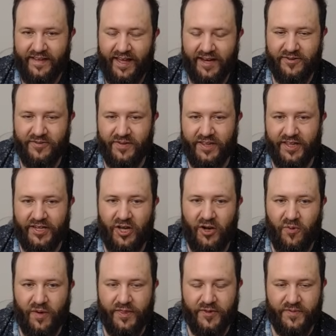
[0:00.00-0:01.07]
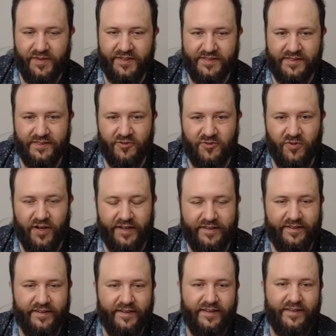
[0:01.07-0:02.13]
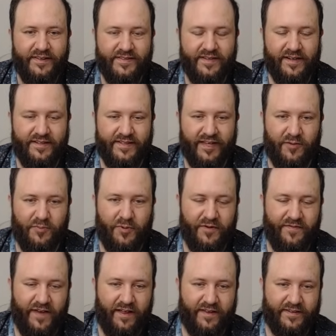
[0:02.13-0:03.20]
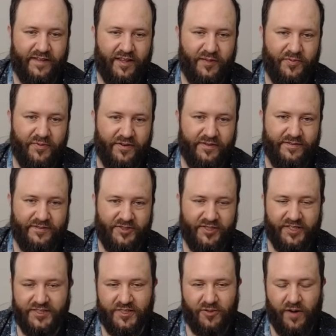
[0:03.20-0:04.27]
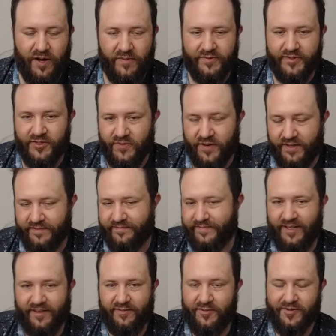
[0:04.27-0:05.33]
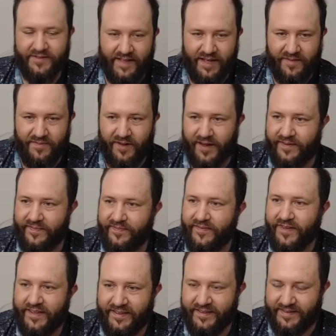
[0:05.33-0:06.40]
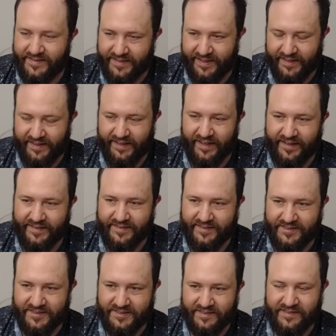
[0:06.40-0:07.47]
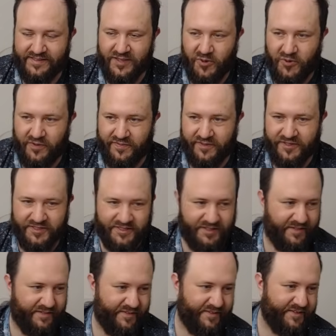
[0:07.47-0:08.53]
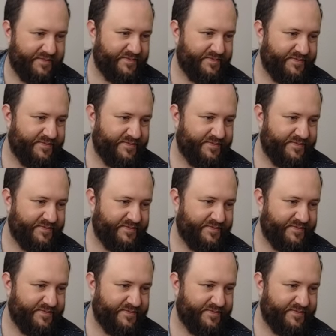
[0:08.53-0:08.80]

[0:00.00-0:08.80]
I don't really know what the reason to run, instead of Teleport Valk, Teleport Trickster, why would you run Teleport Zombot instead of that? It's just a slower version of it.